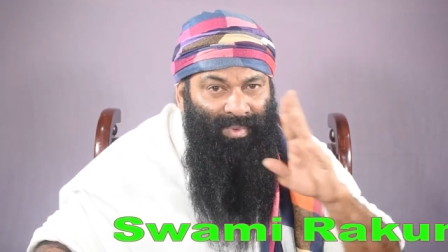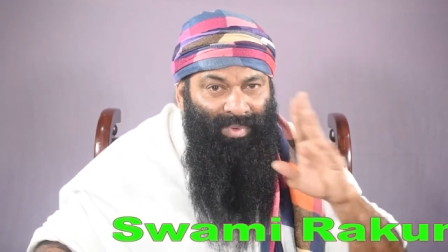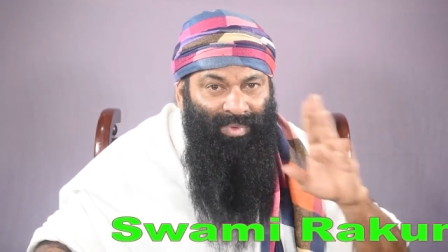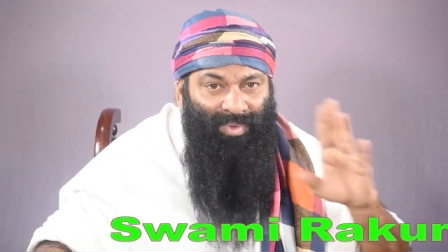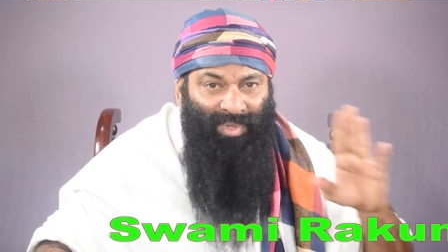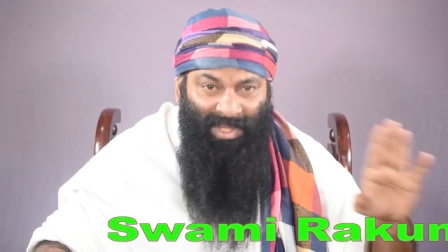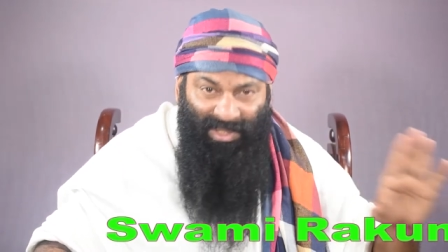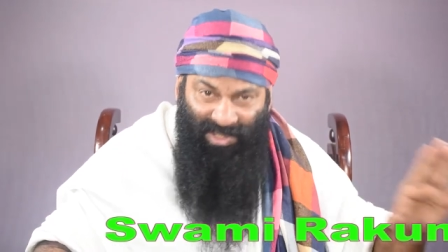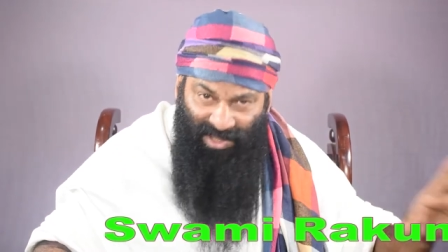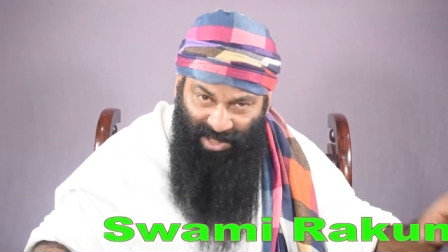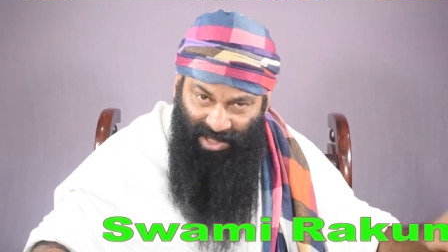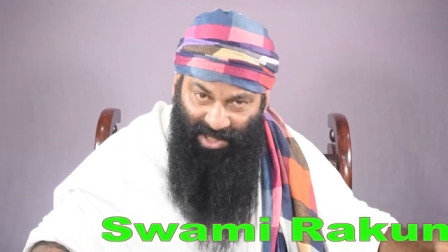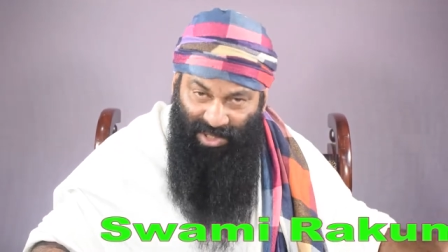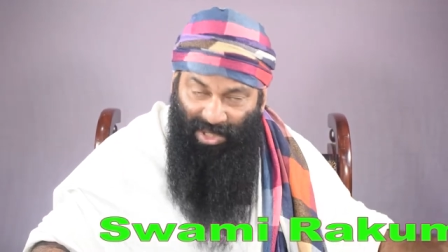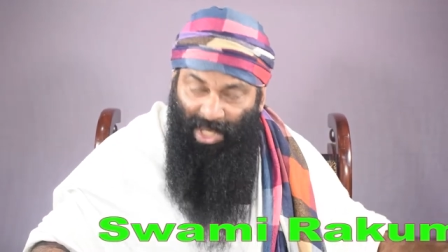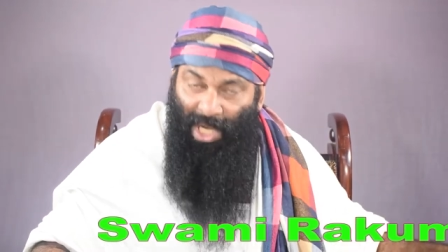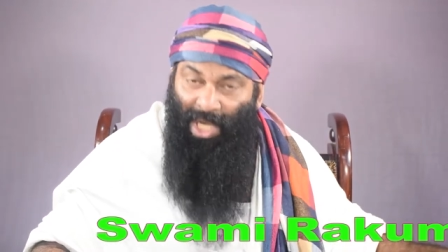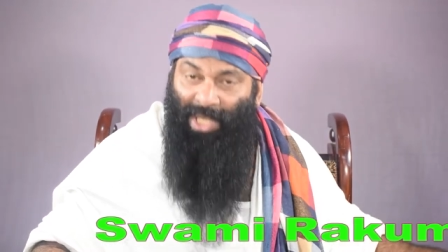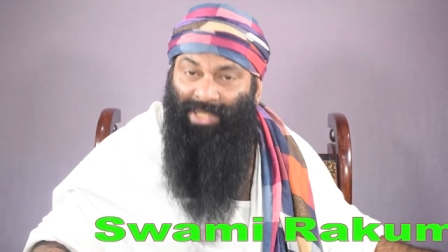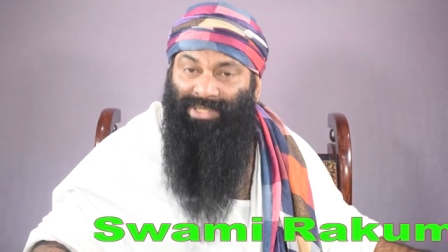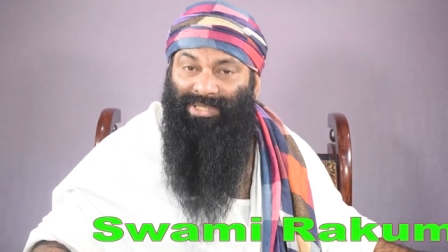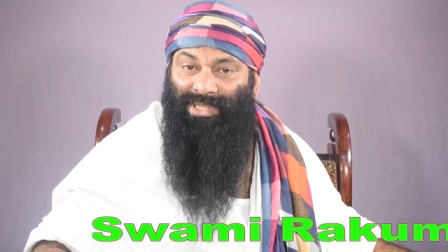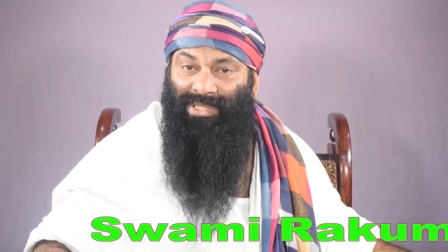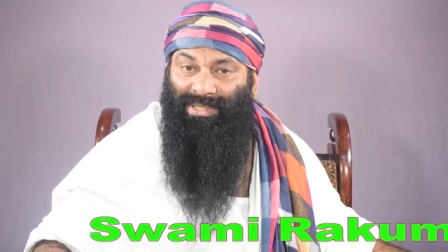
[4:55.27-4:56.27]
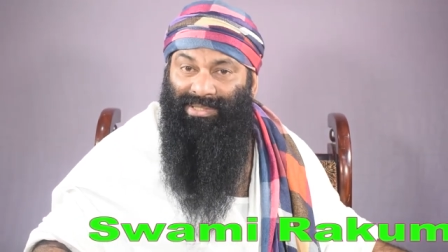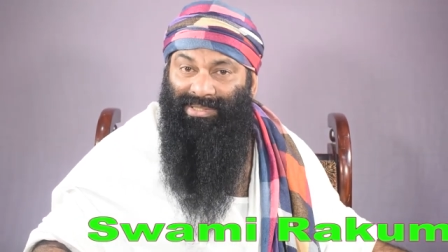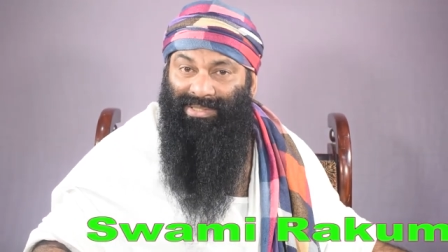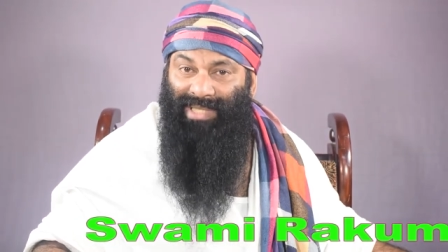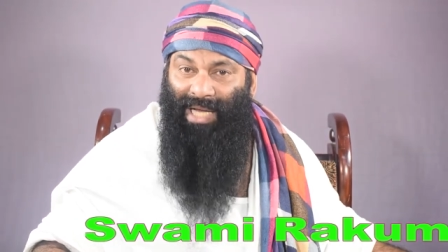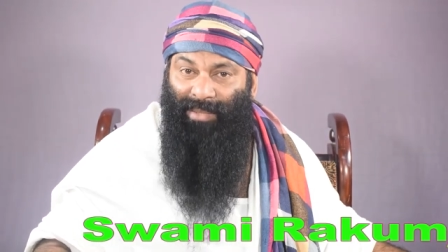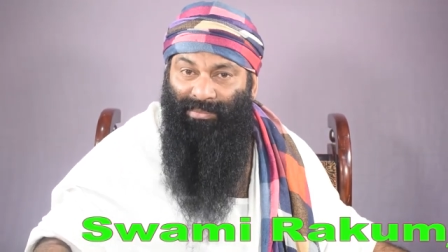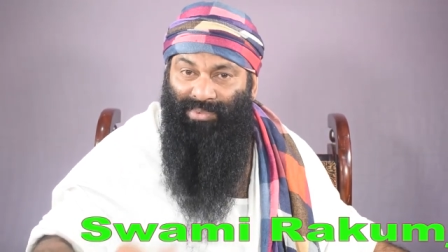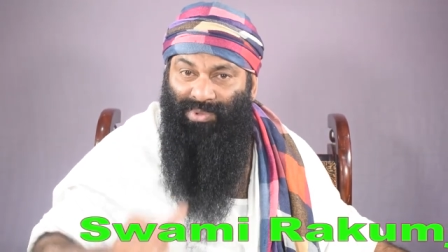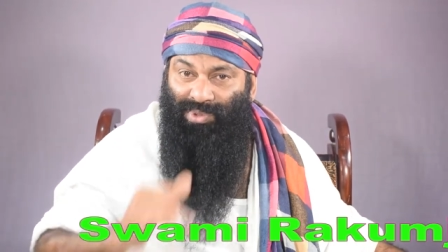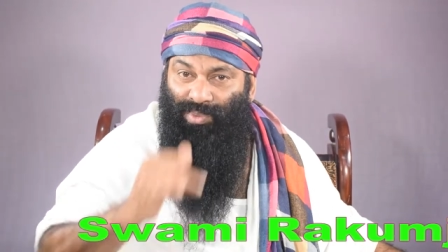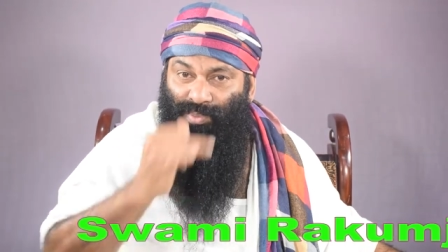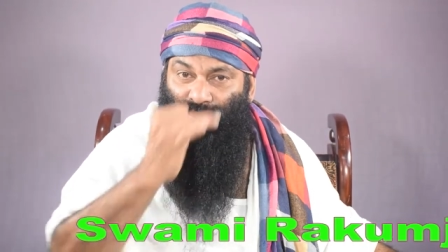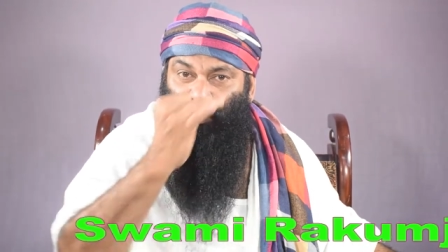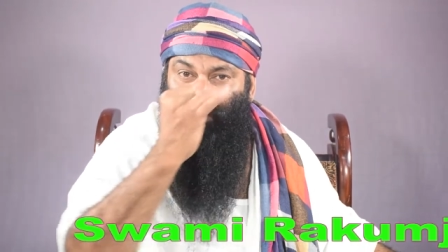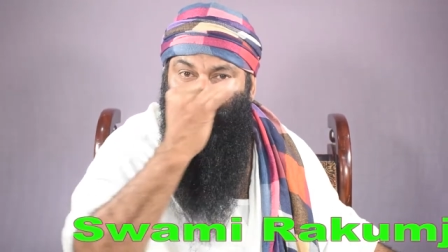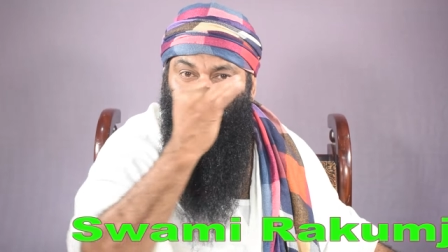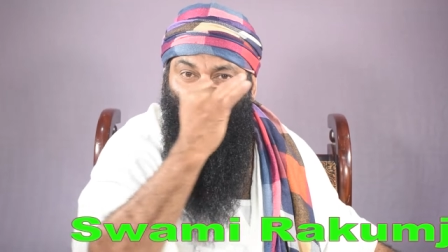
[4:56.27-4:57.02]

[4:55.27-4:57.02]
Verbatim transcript: rinse it 18 times,